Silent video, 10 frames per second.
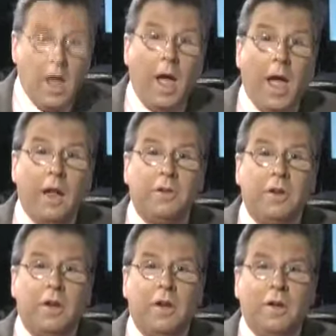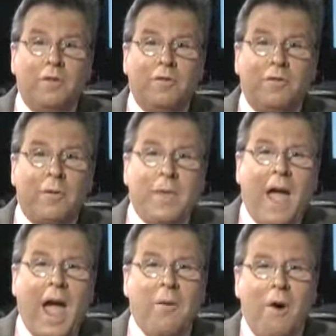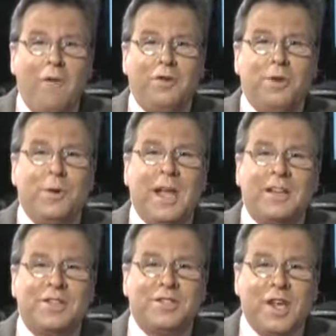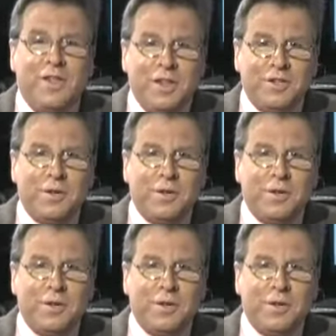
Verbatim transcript: And from the how often do we get to say this